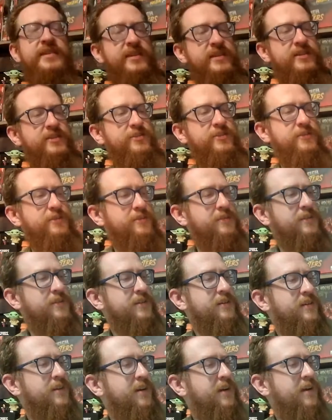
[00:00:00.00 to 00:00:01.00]
to
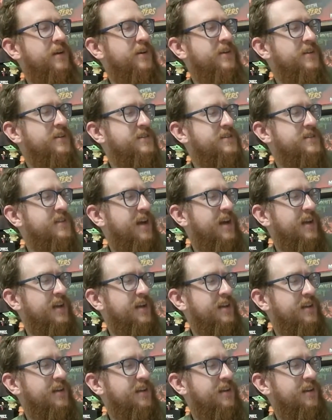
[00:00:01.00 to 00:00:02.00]
sign
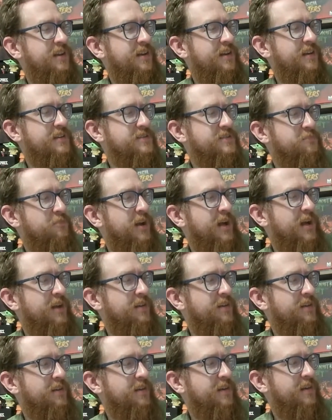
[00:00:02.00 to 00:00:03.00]
it, as
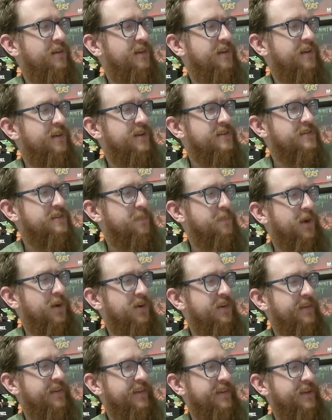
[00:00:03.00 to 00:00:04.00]
well as
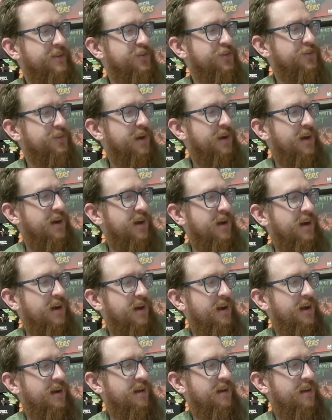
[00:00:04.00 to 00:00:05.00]
apparently
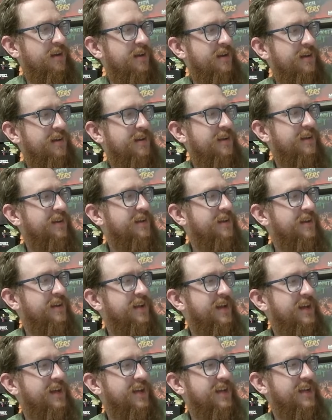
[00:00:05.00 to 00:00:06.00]
draw
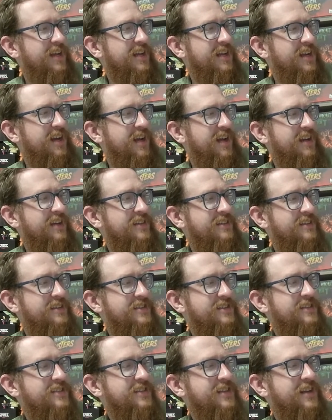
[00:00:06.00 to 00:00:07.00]
a
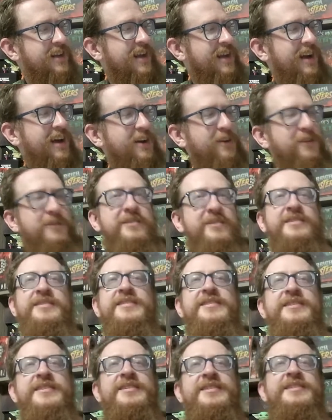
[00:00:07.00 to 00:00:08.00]
cow
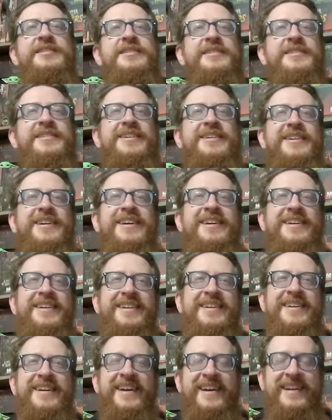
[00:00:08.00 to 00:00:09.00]

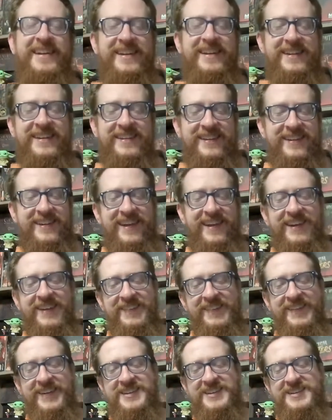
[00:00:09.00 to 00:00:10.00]
on it,
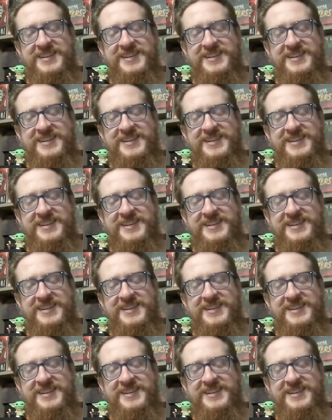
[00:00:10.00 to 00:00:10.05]
which